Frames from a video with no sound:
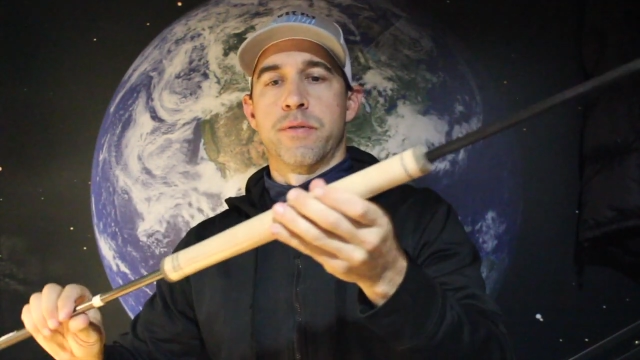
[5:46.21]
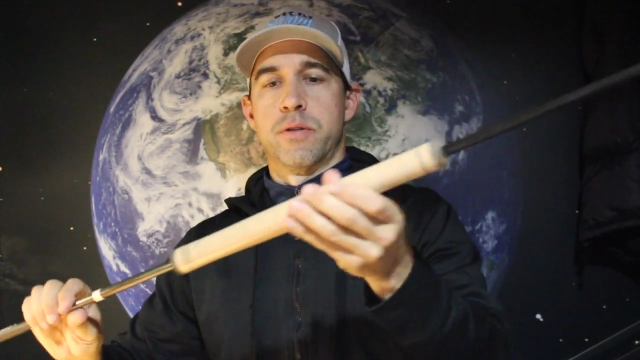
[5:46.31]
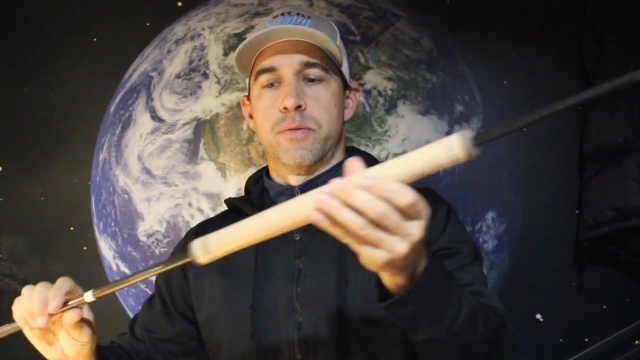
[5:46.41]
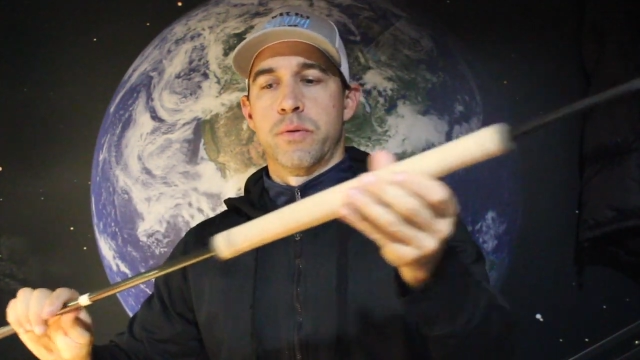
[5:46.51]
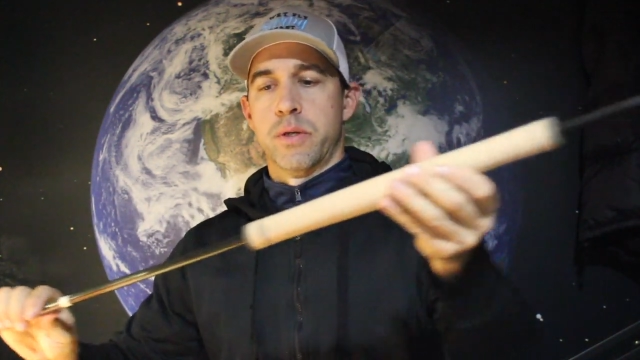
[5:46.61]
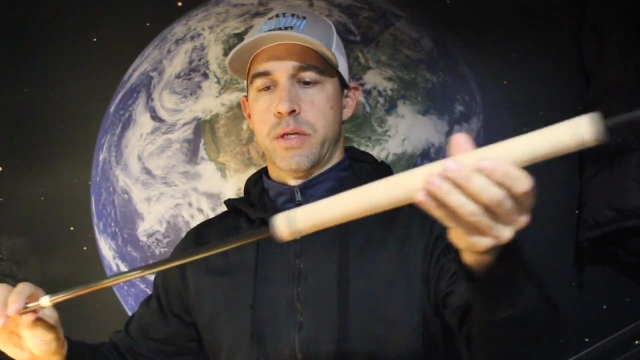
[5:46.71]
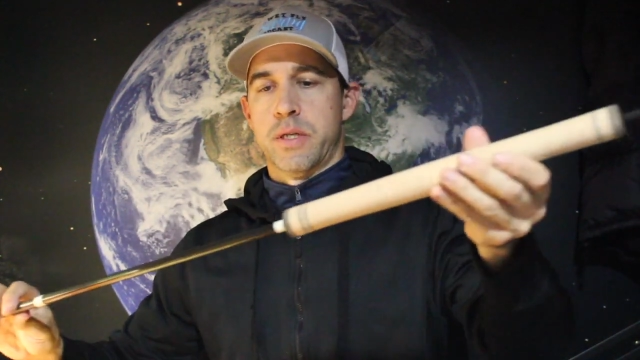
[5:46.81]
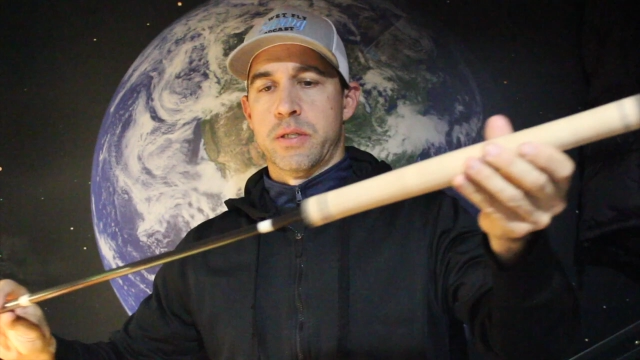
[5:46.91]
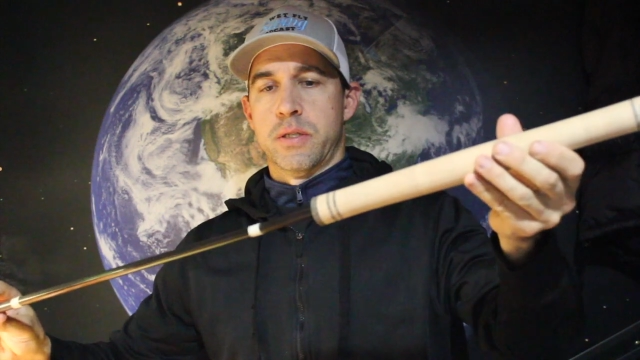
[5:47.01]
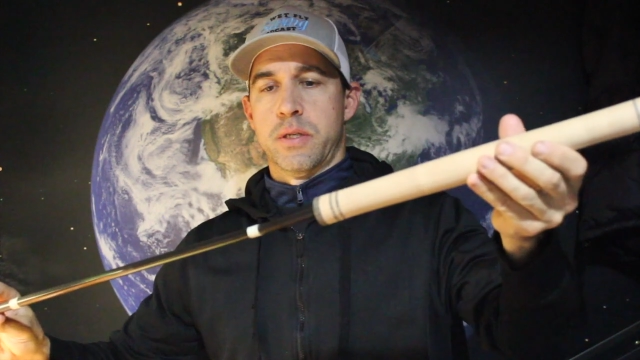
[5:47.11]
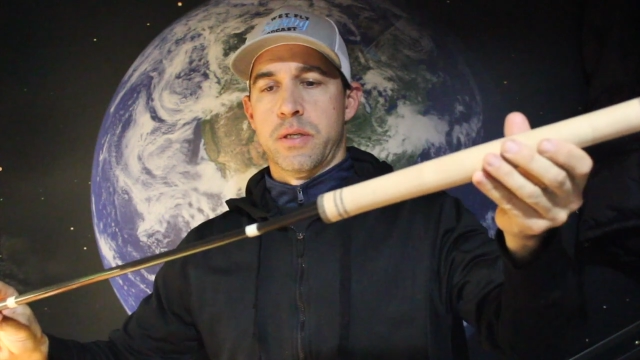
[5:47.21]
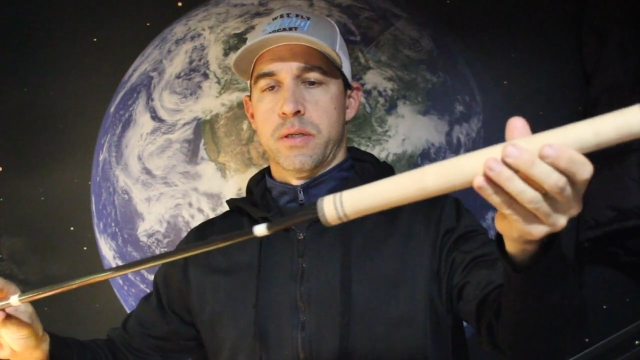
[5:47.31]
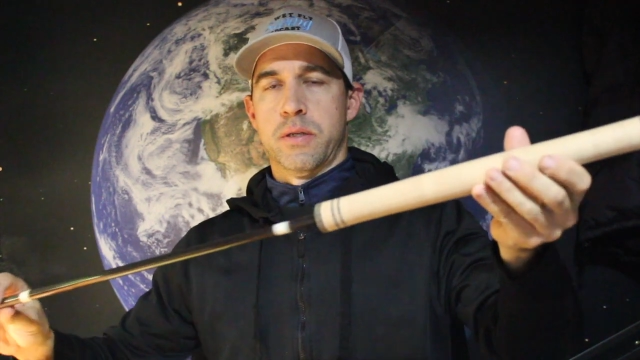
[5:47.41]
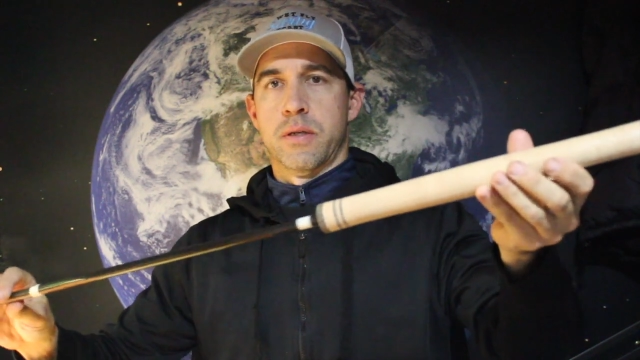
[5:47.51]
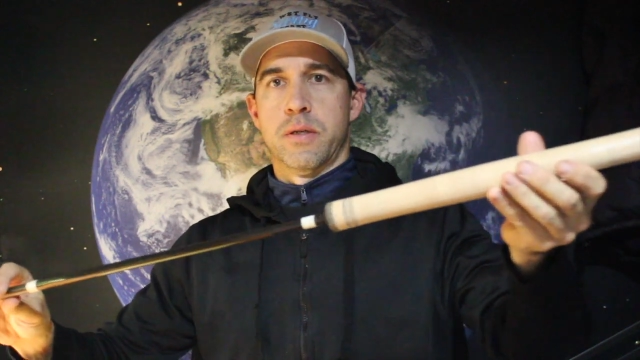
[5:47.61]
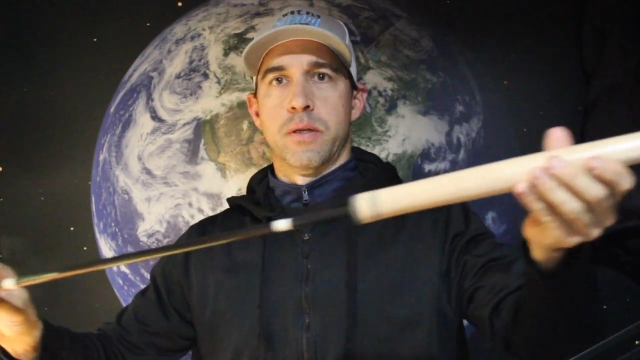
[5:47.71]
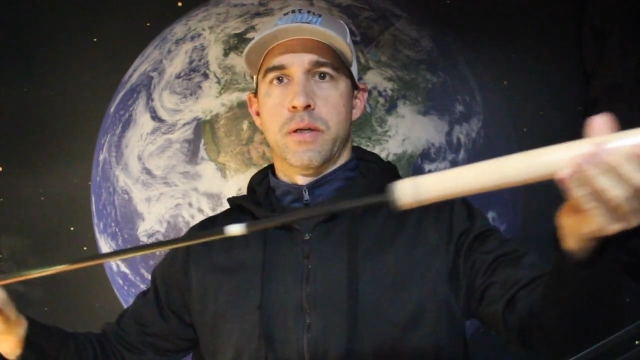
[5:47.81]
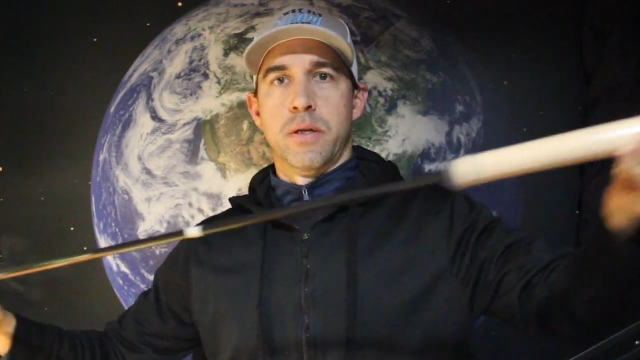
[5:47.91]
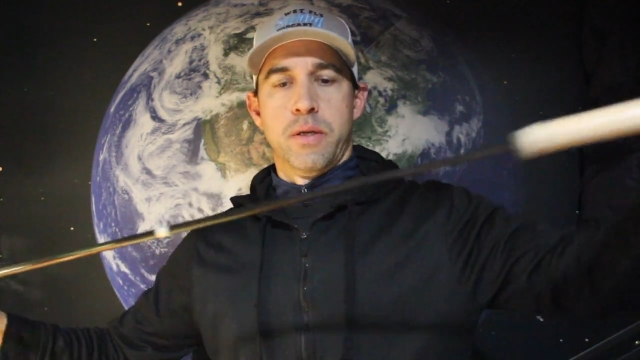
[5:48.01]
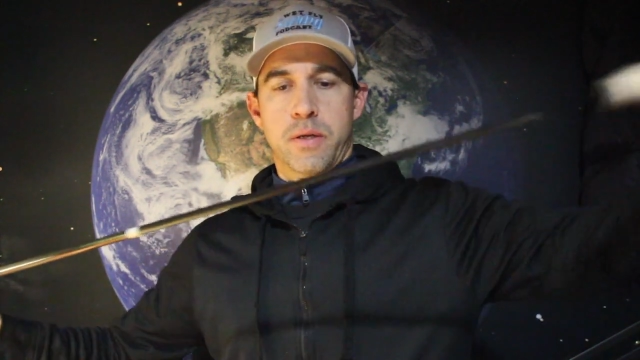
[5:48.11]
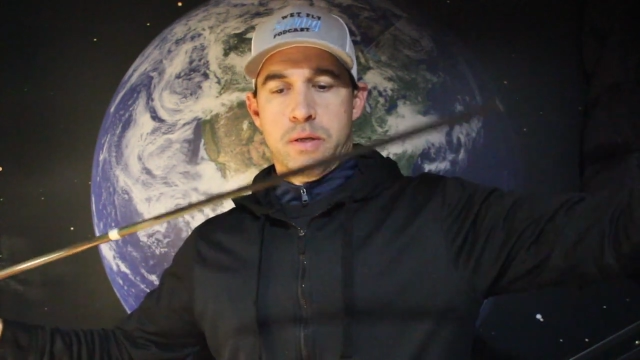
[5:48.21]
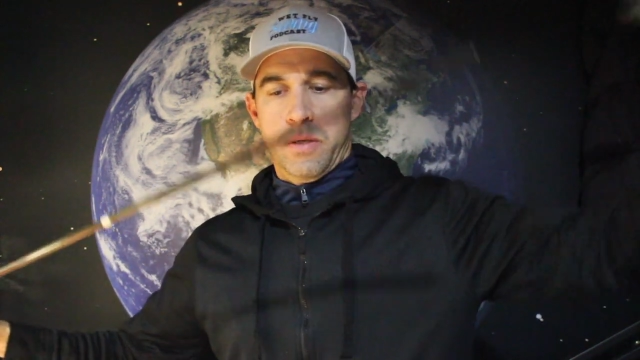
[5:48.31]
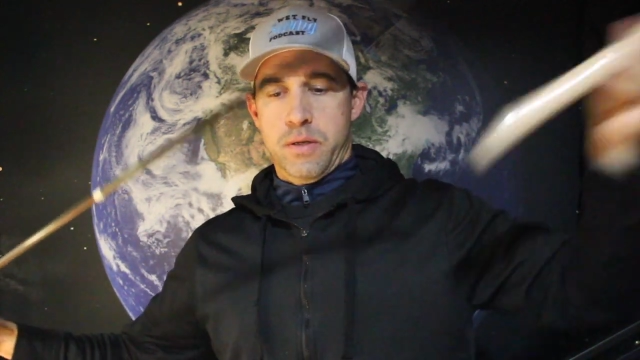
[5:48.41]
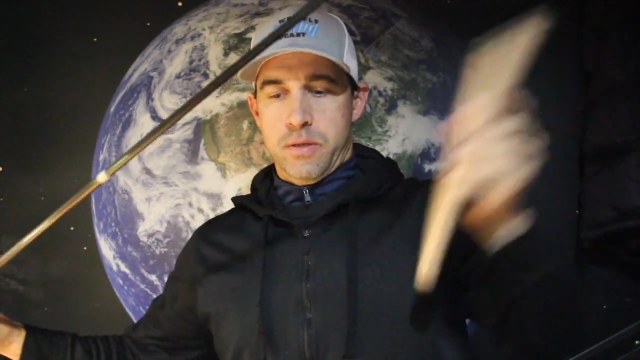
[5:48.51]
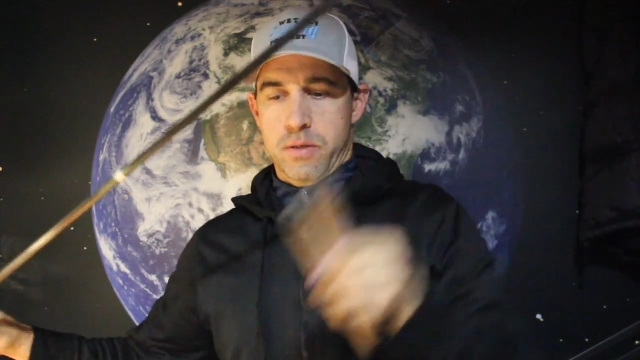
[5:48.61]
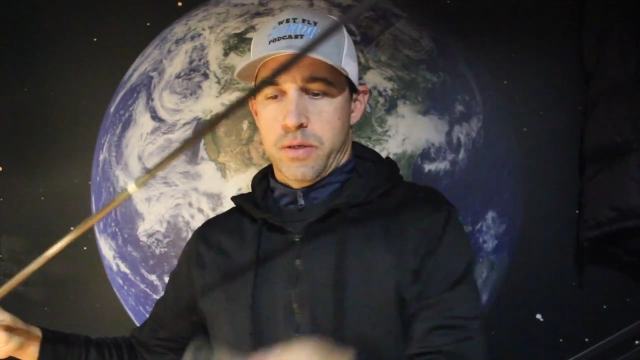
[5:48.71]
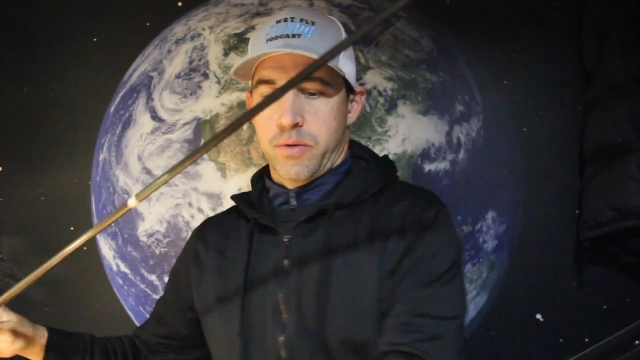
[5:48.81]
Fits really nicely. So